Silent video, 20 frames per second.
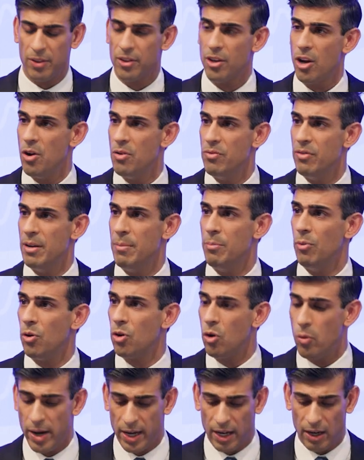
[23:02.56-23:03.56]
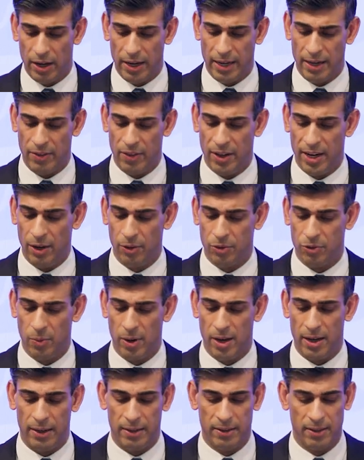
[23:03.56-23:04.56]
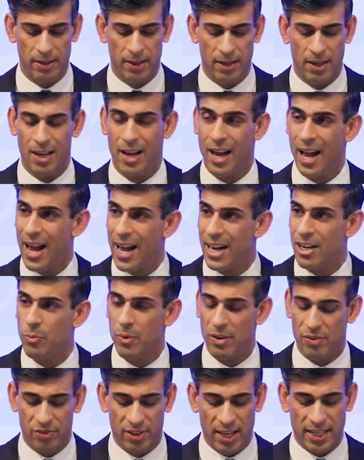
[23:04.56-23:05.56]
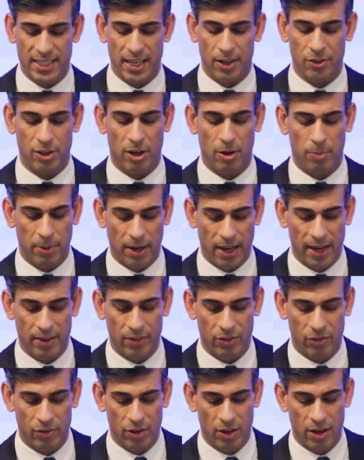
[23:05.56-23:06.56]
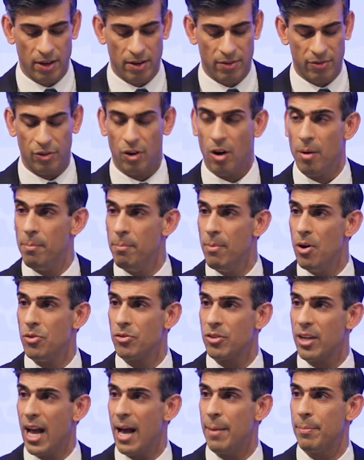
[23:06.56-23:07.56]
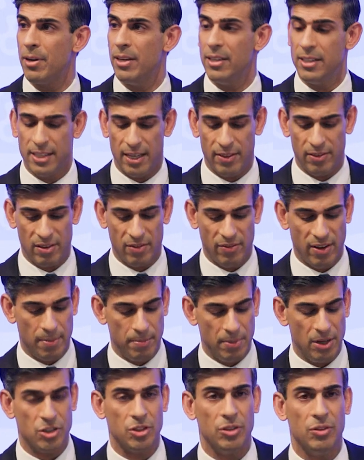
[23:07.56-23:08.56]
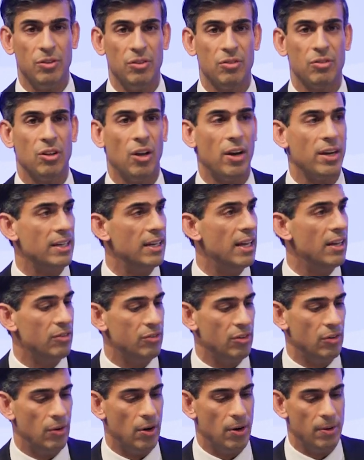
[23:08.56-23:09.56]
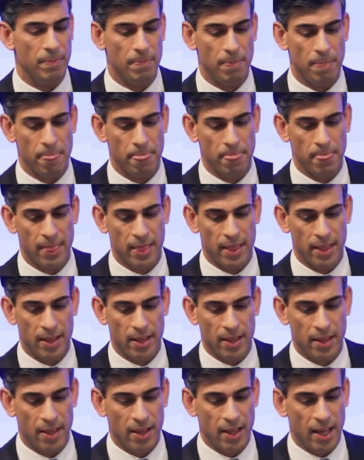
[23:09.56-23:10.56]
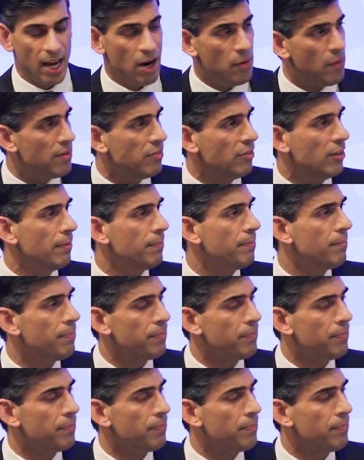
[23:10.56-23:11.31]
with COVID more quickly than elsewhere, and we've set out our plans for our most capital-intensive ambitions like net zero. However,